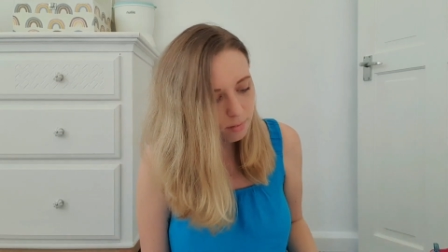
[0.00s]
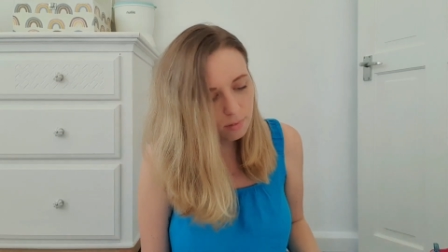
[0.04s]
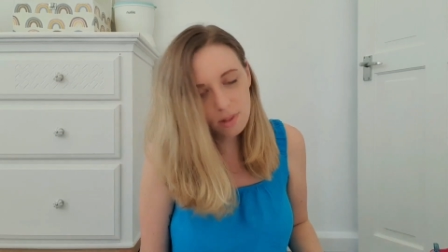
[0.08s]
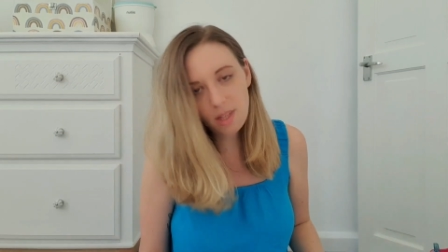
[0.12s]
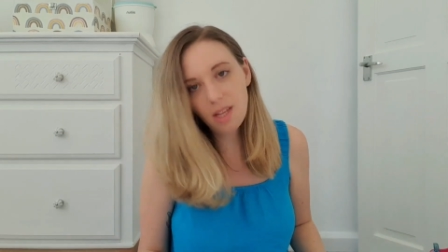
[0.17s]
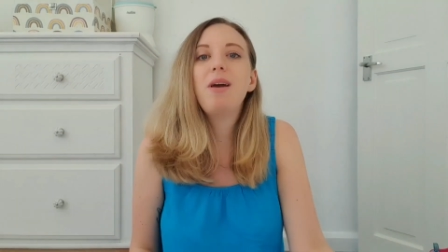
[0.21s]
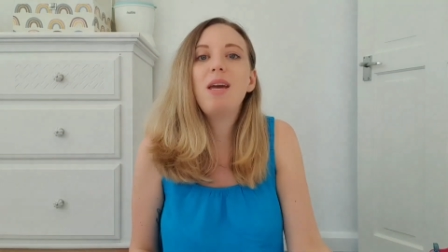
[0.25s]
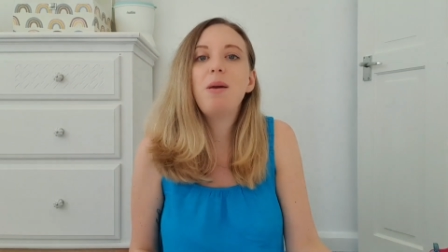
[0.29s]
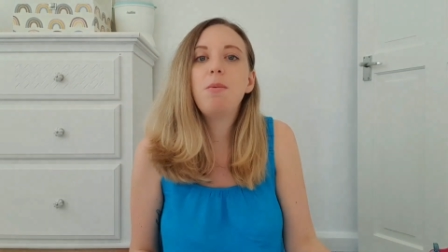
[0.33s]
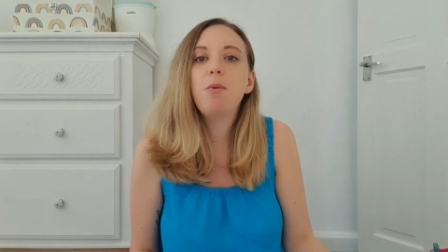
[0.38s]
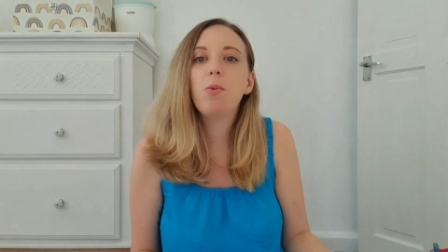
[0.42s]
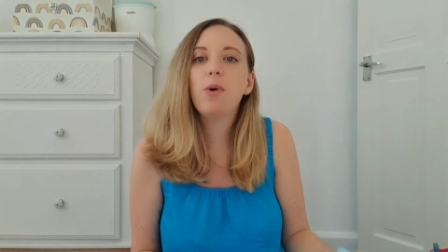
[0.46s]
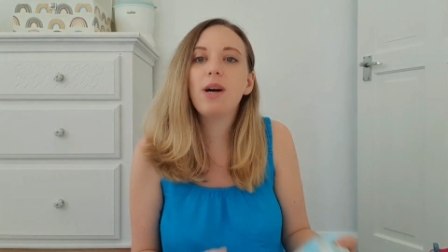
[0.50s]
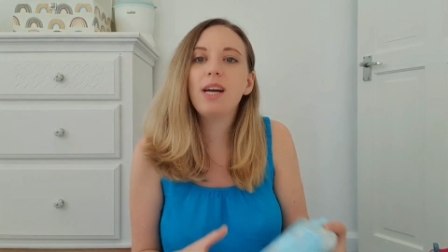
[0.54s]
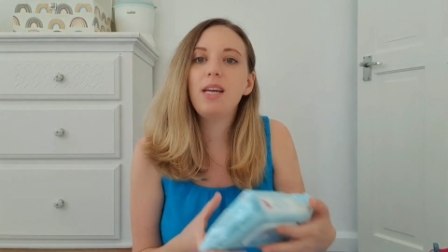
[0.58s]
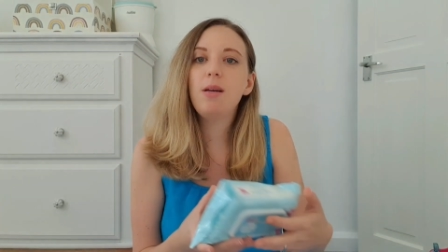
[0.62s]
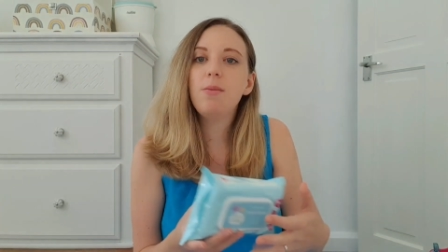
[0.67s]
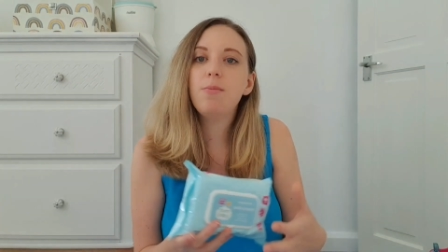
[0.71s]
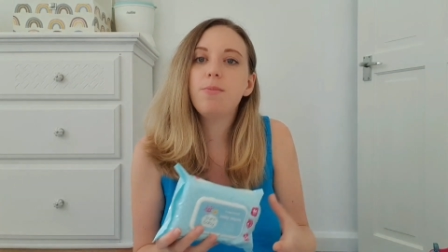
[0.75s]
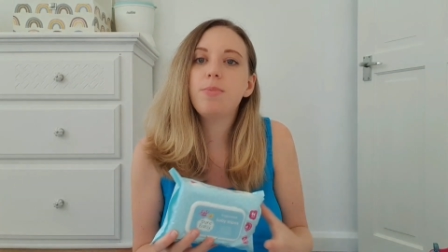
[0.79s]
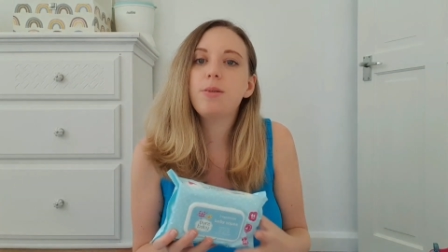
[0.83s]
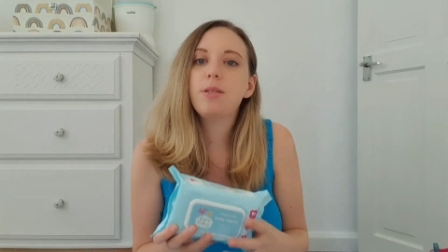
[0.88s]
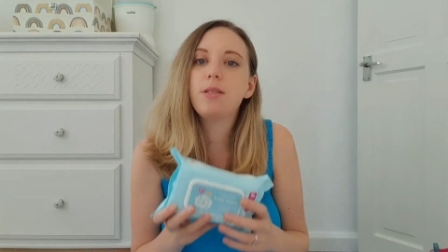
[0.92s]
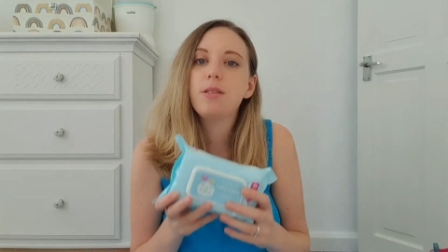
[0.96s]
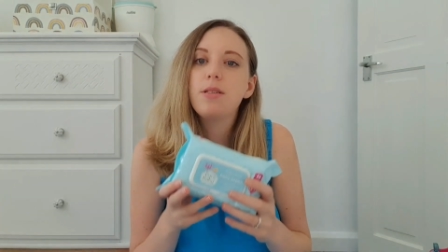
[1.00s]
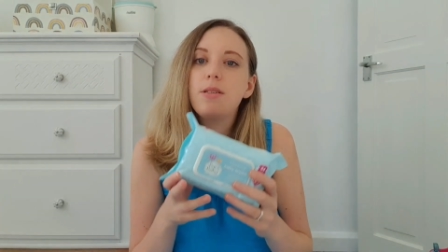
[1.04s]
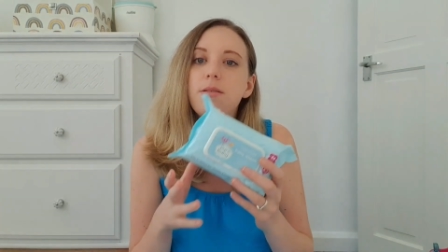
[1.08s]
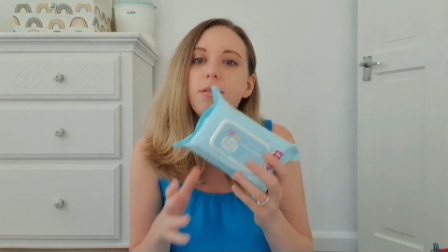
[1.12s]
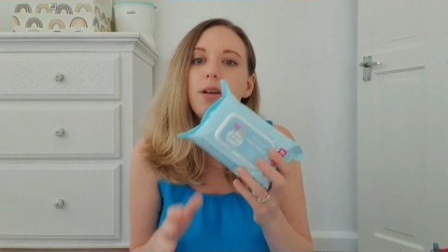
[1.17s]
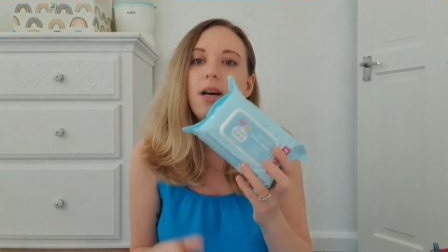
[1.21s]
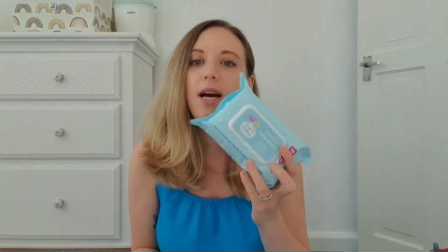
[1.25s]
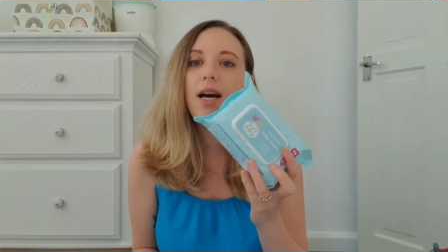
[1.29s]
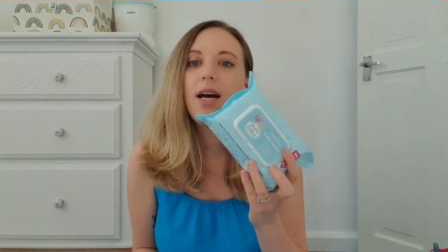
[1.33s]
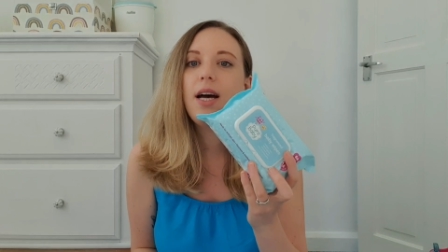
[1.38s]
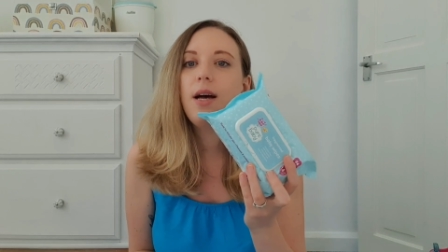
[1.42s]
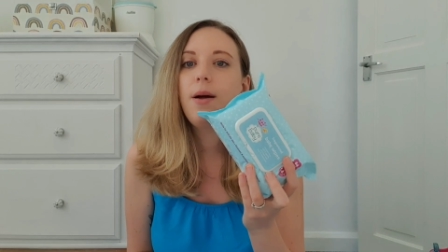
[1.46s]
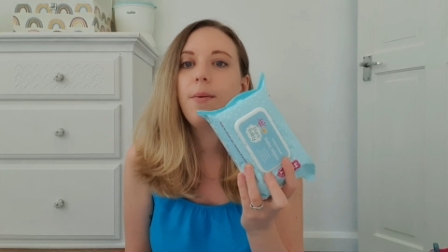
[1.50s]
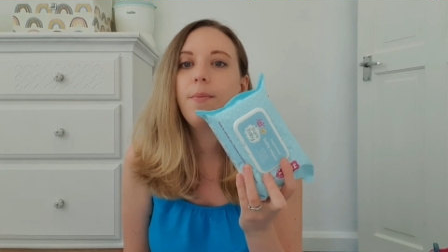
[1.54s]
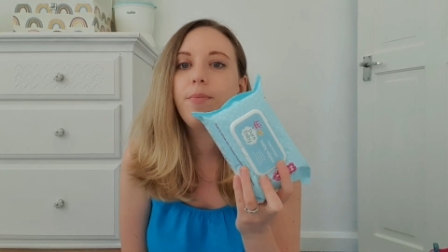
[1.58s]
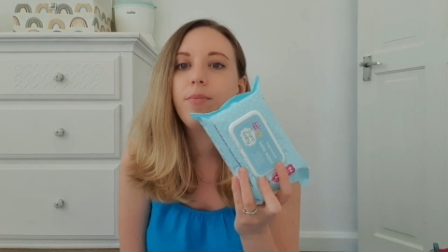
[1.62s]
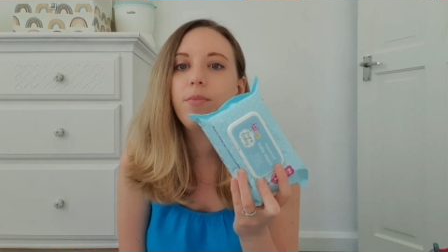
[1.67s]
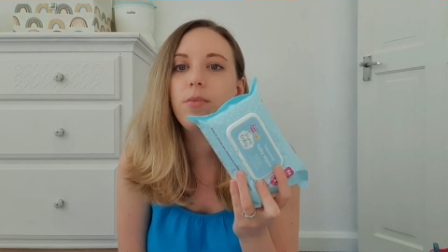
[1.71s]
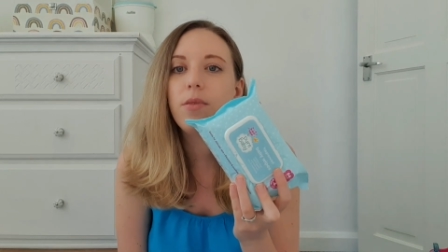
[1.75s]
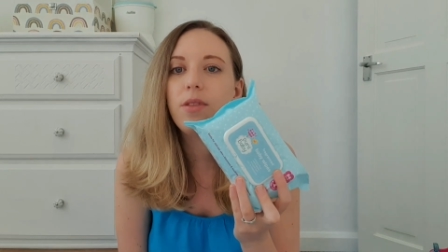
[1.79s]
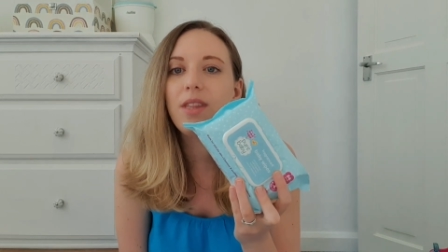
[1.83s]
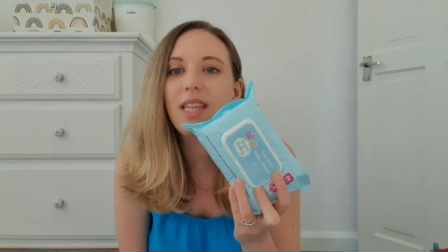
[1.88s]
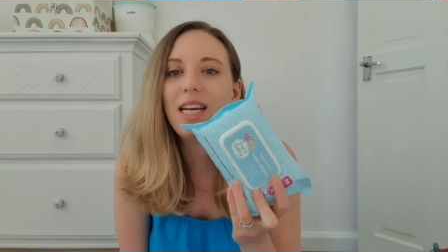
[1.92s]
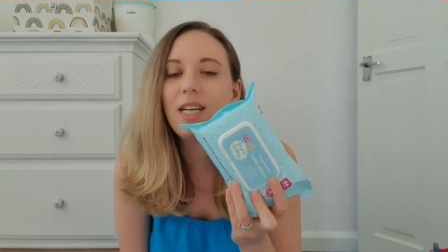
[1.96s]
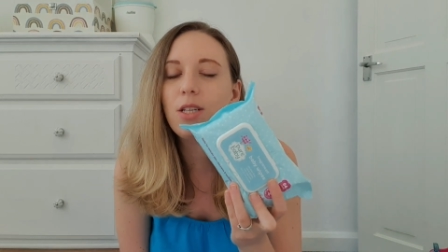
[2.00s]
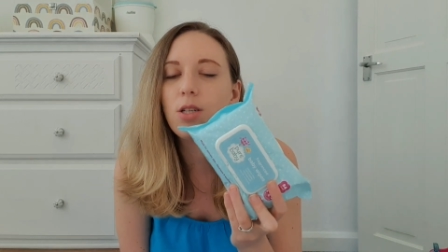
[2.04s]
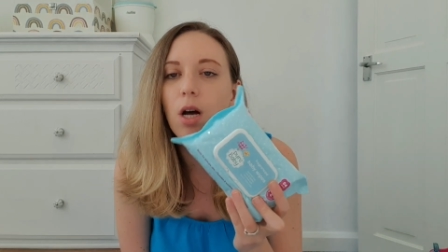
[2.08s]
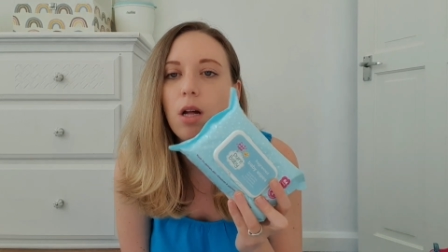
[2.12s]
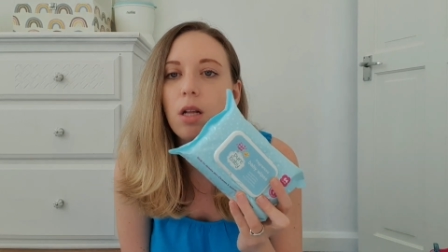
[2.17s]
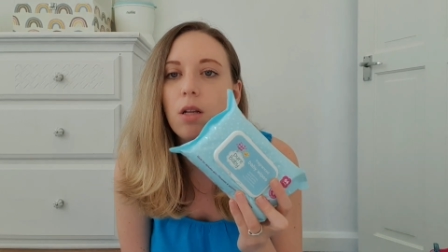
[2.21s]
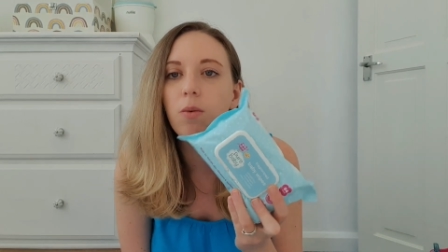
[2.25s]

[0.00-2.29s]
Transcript: Baby wipes, these aren't